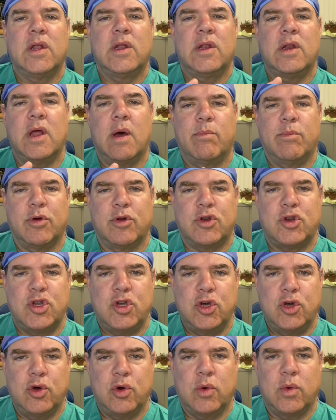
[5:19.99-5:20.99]
Number
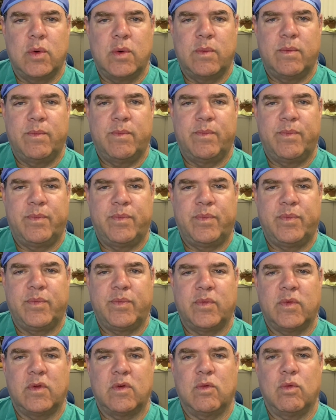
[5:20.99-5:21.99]
2,
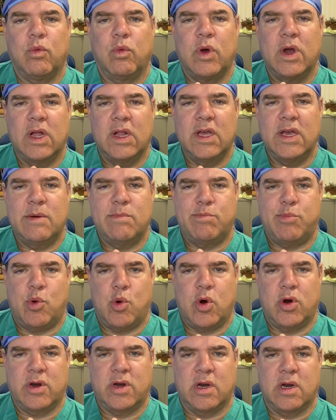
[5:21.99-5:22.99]
really
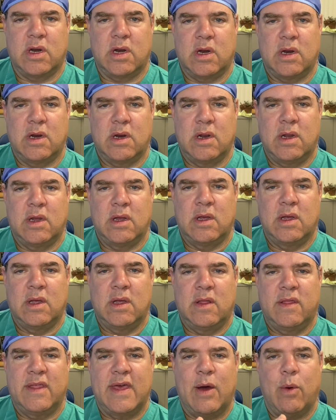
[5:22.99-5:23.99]
important
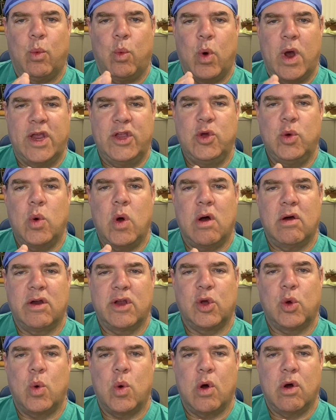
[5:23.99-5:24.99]
that when you are
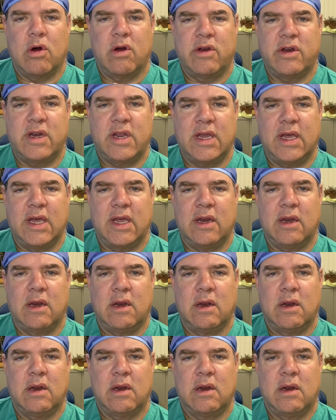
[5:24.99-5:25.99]
in quarantine,
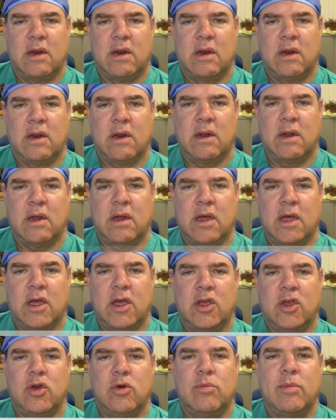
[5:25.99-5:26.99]

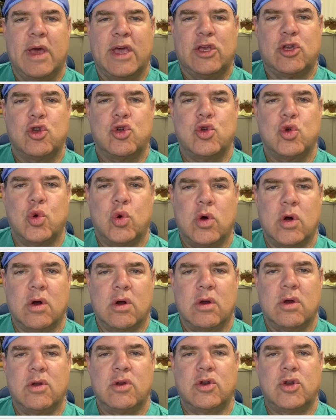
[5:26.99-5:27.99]
you make
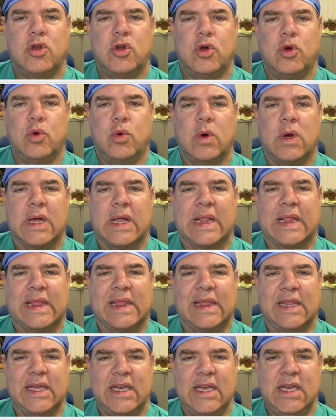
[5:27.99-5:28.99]
sure to
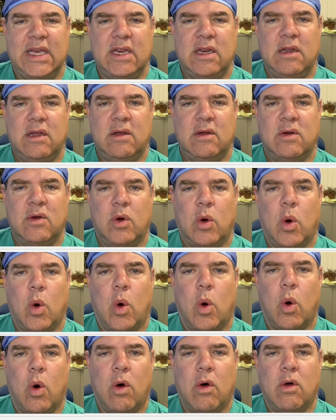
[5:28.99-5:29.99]
clean
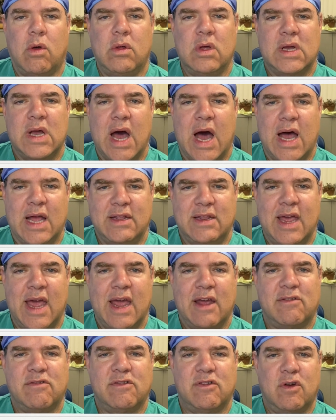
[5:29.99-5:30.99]
all
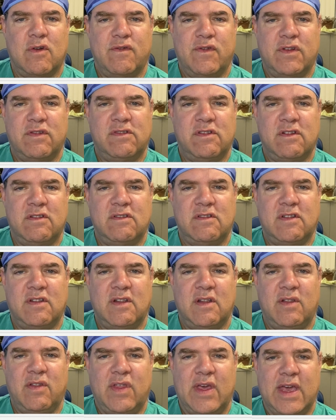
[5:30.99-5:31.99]
contact surfaces
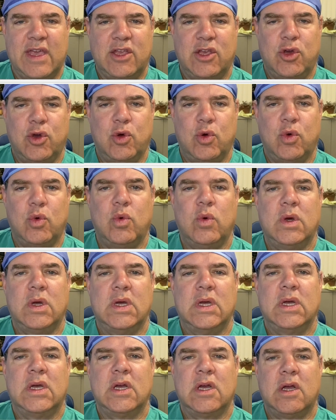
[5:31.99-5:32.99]
that you
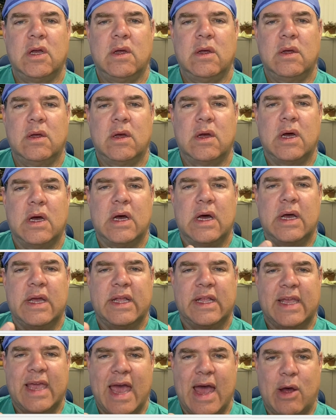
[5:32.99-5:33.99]

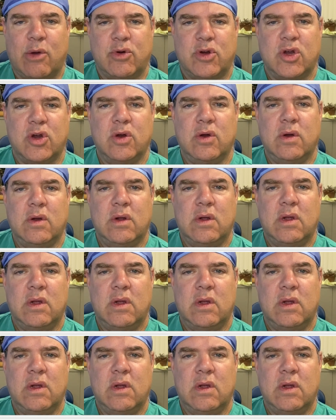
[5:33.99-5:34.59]
encounter,